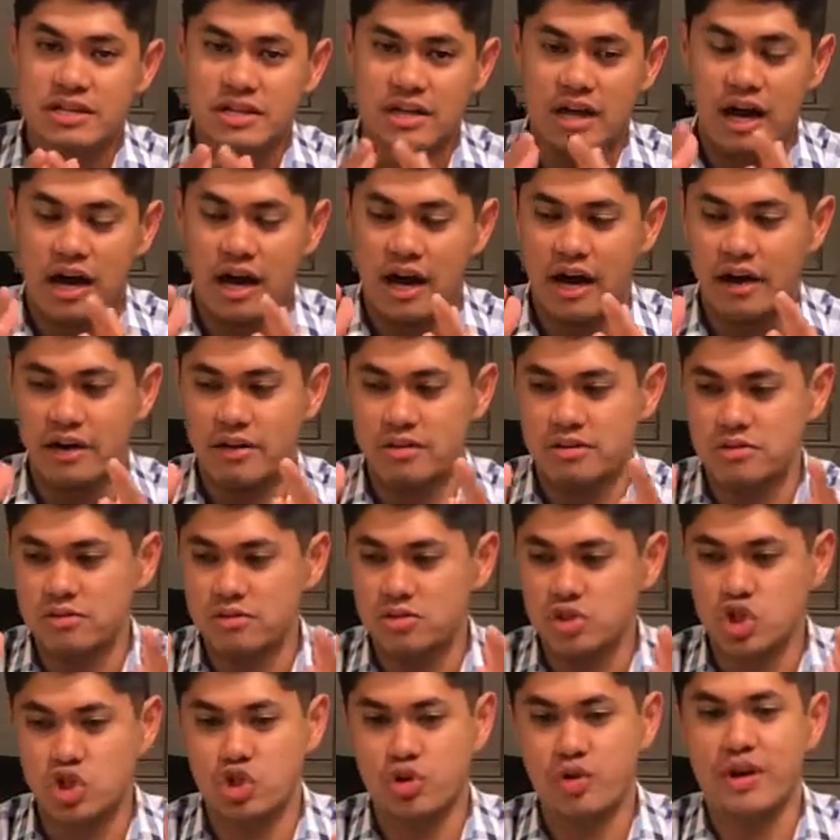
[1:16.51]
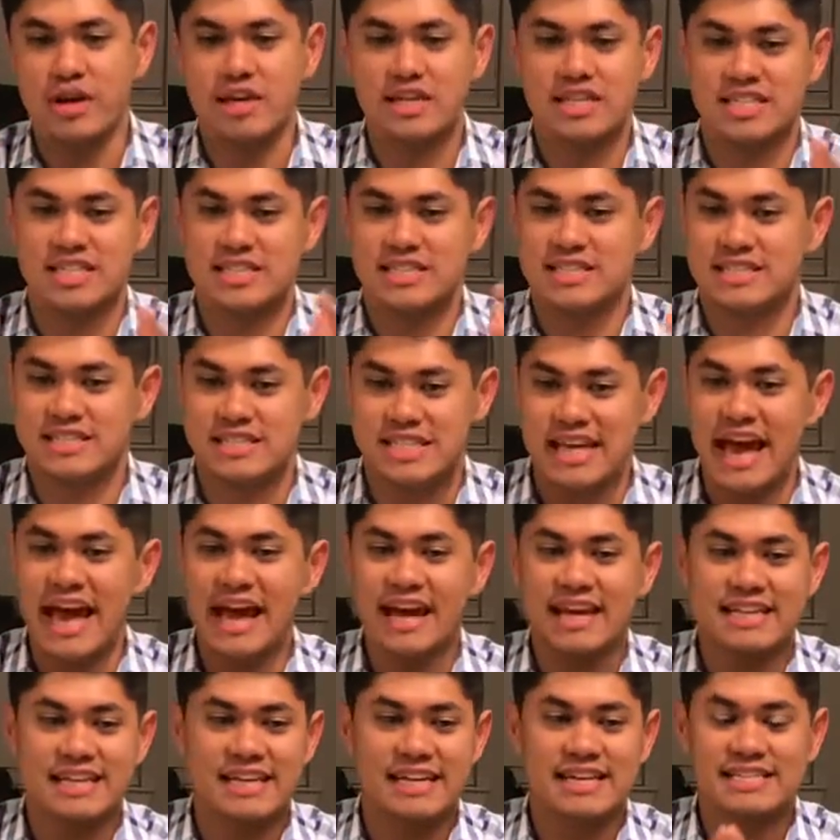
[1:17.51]
uh, tricks,
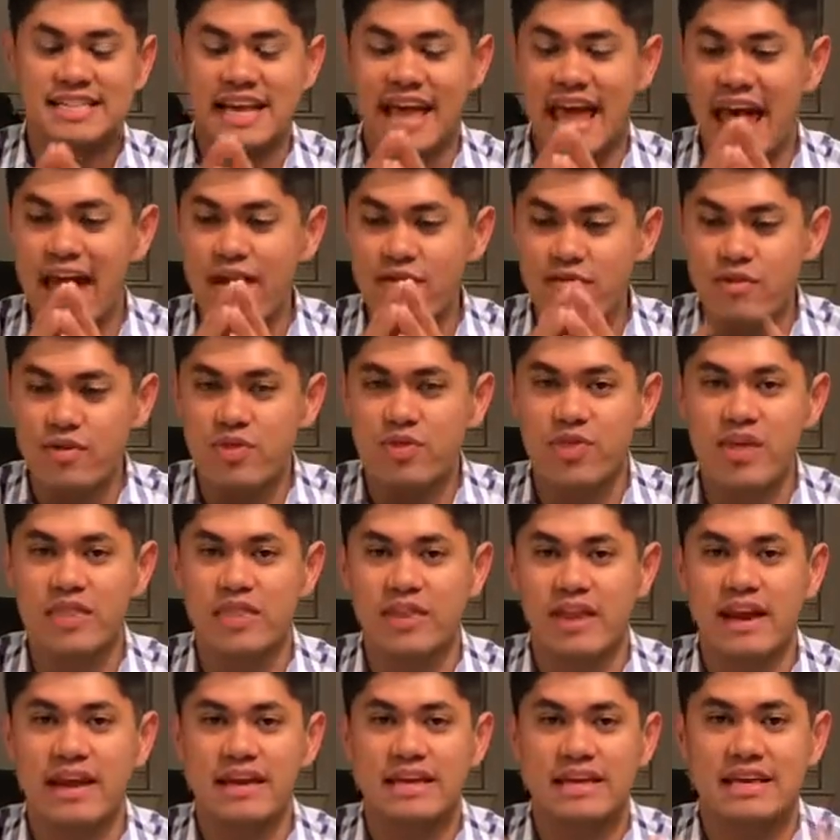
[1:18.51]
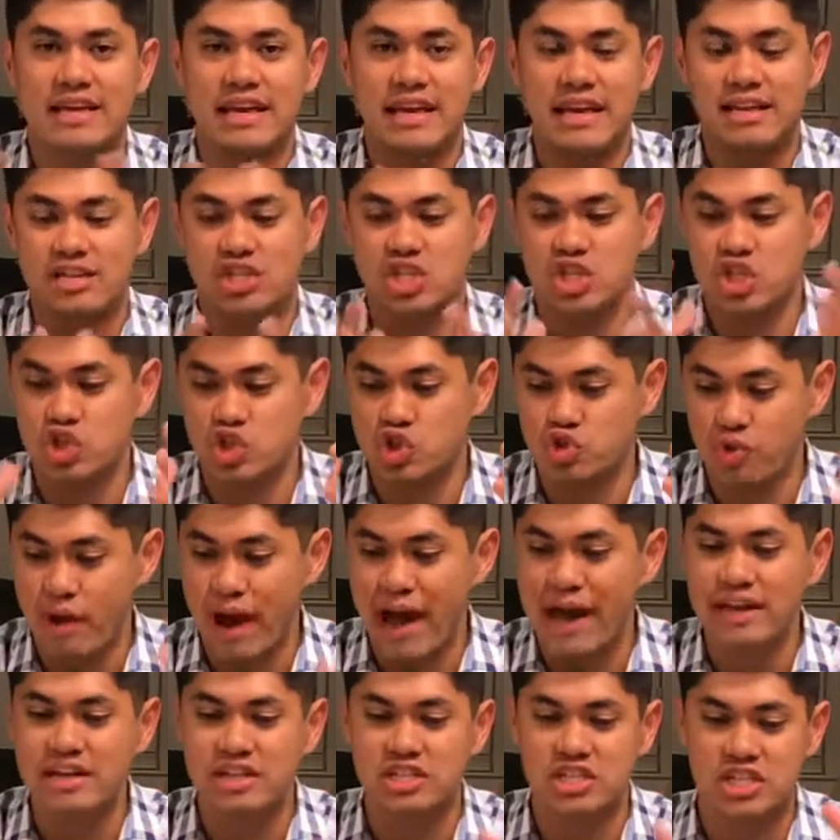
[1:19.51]
tactics, everything that I can,
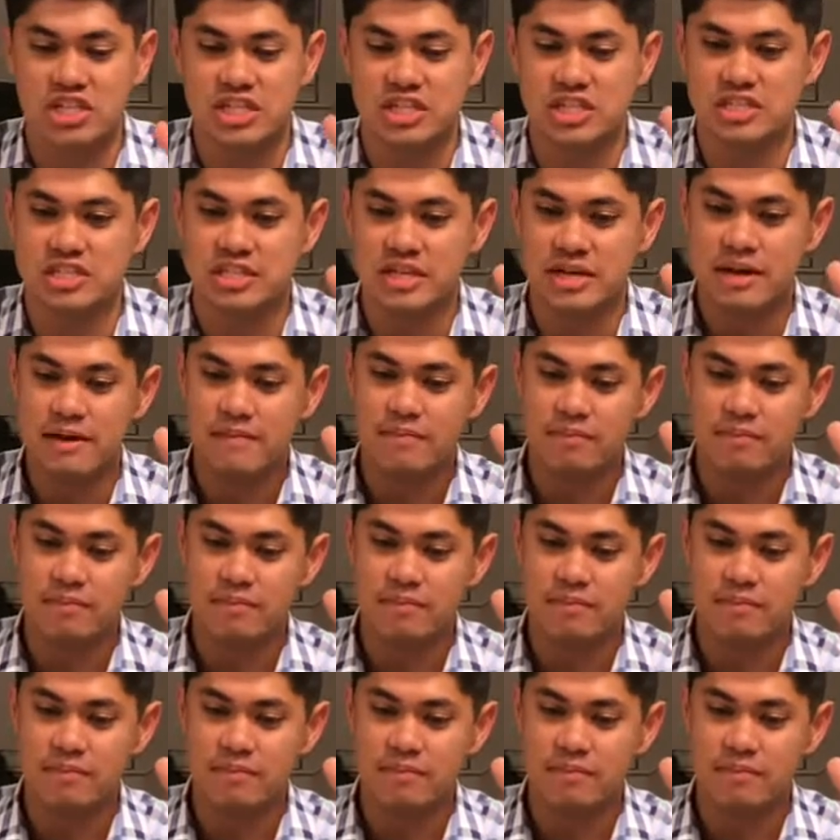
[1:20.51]
strategies,